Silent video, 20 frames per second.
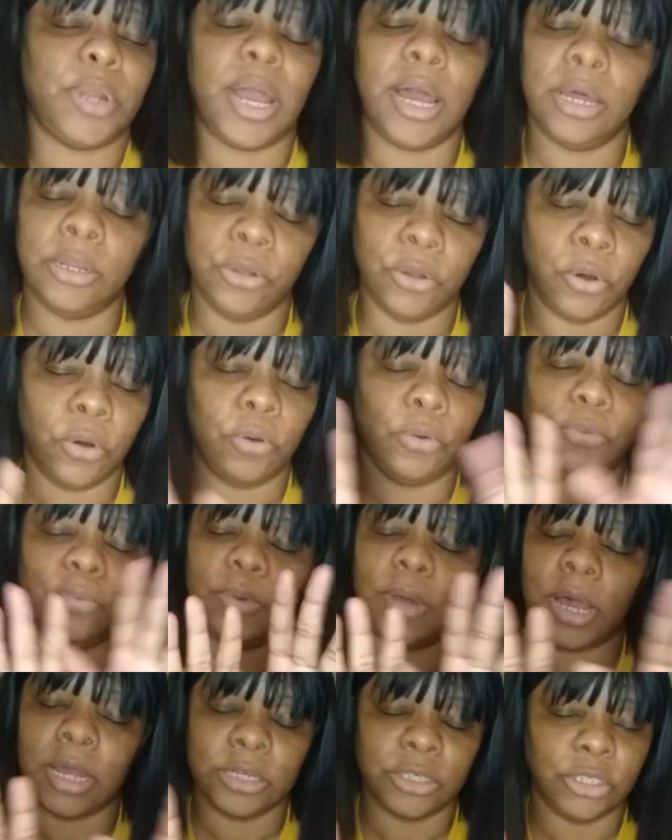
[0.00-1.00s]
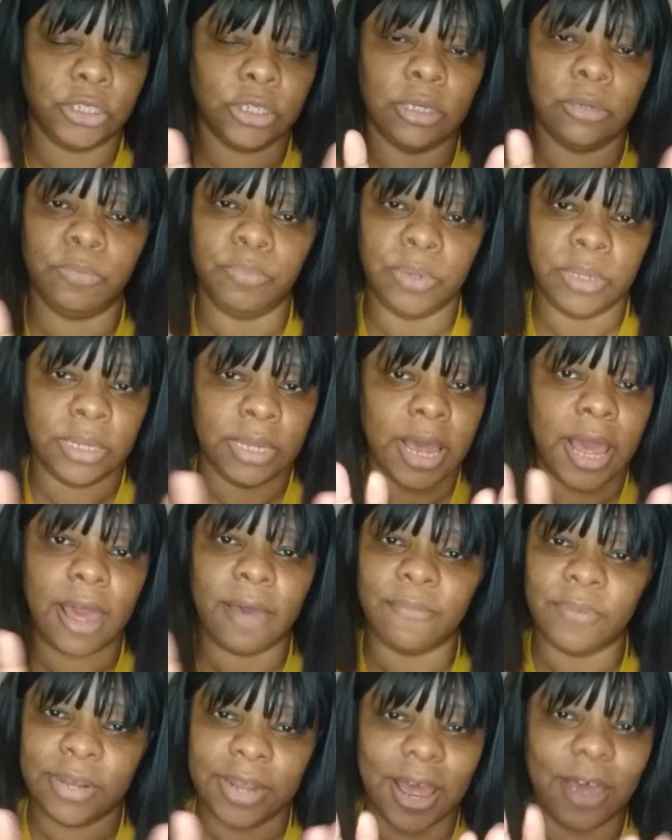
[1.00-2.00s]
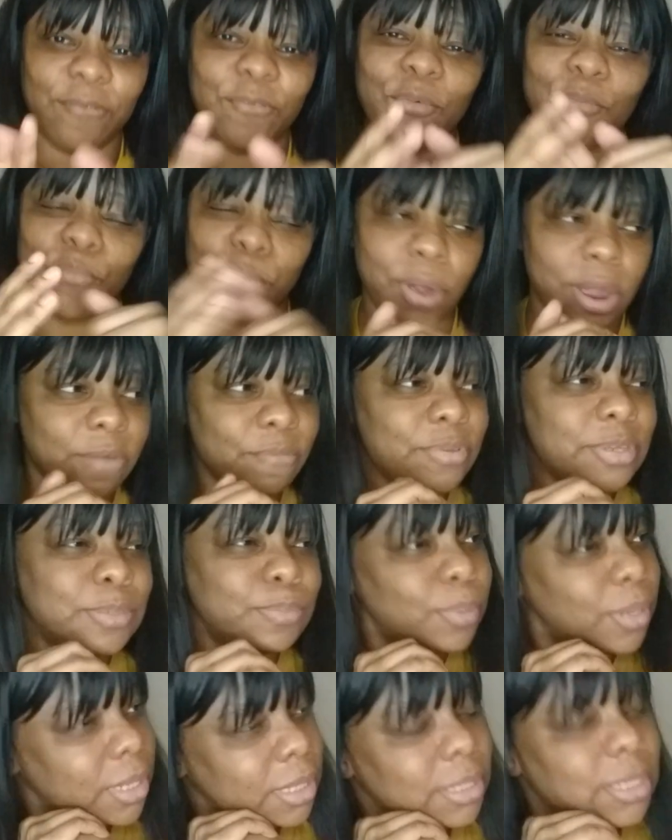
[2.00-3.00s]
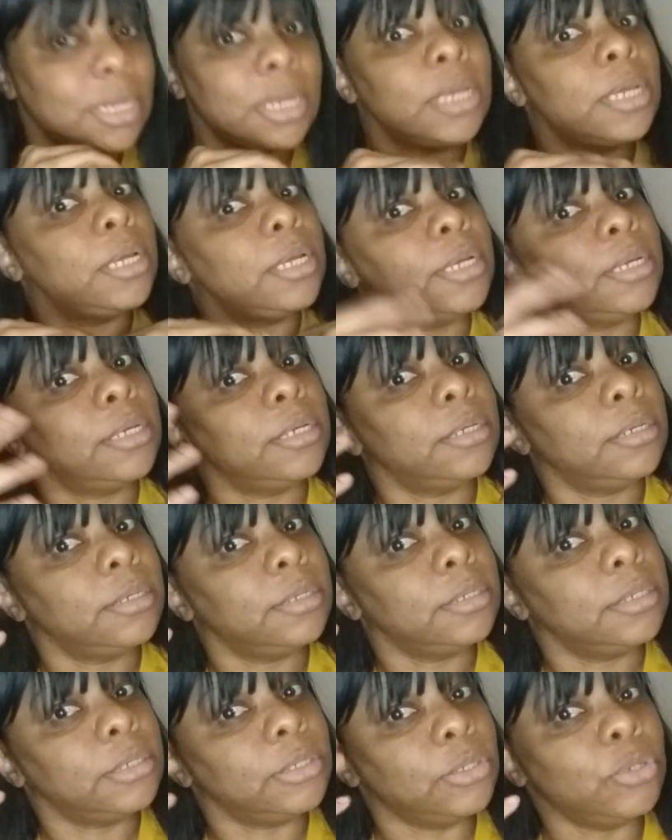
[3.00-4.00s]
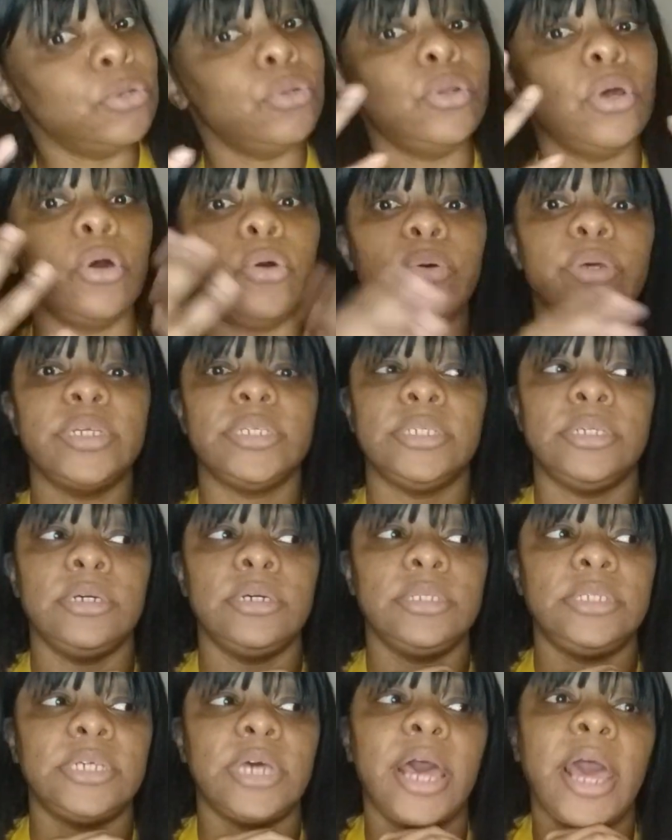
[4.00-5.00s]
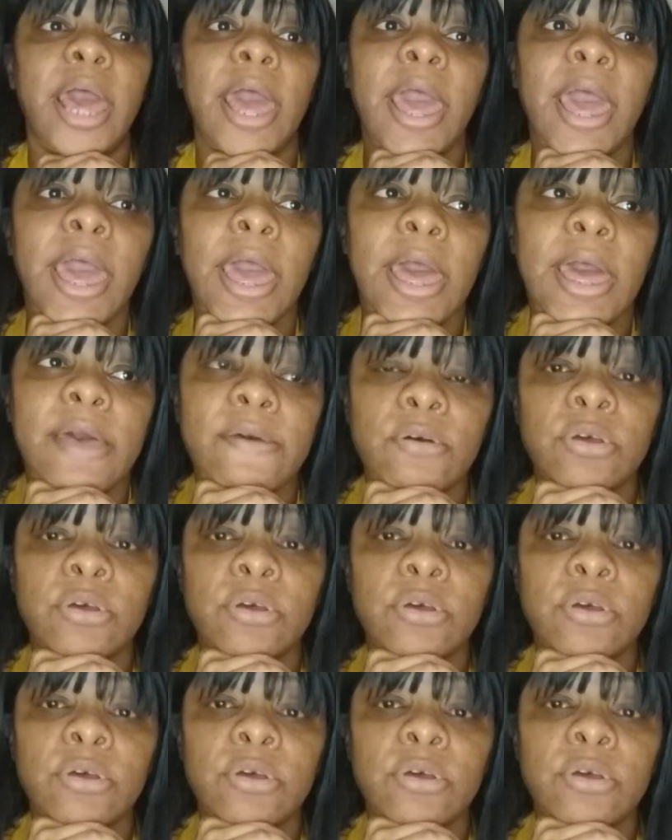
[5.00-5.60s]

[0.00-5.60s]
I know I shouldn't be having that for breakfast, but you know, it's good to have.